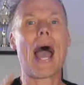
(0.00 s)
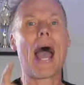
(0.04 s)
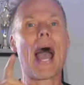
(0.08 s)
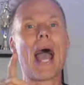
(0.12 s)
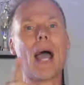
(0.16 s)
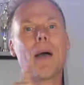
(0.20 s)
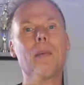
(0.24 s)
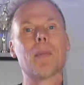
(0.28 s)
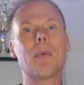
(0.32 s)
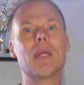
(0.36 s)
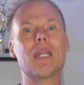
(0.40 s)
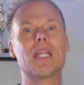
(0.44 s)

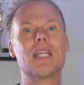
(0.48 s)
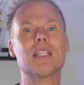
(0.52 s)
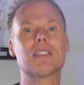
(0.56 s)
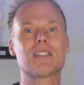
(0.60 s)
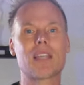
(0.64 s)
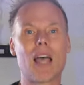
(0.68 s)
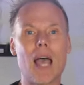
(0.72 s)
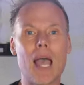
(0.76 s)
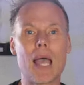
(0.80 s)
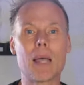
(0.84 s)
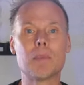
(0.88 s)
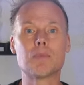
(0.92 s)
How many
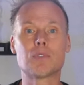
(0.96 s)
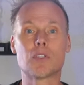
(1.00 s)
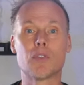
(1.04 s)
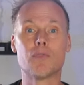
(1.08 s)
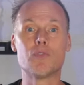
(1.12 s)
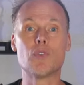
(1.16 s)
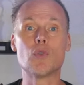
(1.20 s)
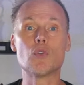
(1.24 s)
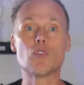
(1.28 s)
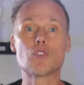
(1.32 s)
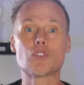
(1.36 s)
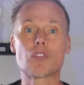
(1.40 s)
times
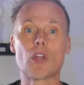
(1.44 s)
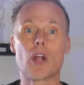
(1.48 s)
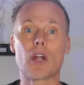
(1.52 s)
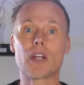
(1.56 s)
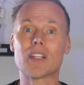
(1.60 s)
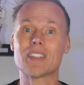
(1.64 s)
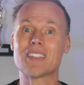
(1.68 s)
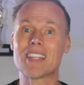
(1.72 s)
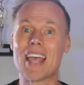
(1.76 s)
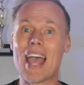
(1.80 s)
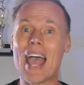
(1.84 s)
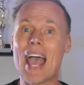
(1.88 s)
have you
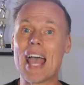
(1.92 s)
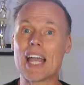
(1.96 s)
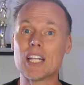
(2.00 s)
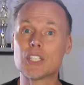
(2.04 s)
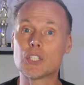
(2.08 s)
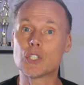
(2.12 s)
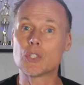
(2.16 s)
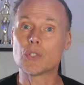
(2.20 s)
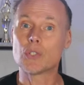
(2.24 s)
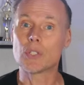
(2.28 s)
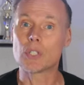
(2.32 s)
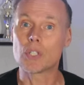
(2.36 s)
started to
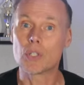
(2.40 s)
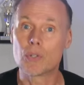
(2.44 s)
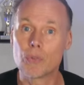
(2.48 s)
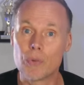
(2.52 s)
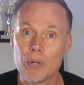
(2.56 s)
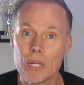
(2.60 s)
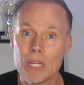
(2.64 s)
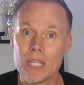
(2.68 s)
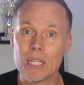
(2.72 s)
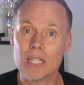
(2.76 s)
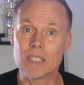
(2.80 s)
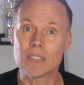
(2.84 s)
add your
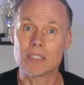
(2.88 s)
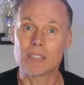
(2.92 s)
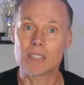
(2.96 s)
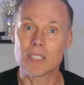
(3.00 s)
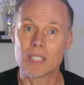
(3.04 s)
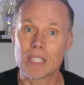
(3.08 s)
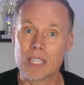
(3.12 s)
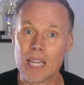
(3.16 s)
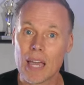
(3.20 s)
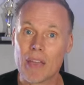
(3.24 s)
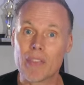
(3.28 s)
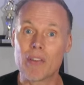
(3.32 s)
ingredients
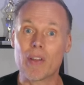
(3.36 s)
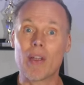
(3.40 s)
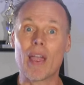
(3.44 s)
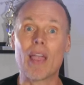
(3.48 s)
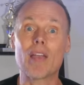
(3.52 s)
together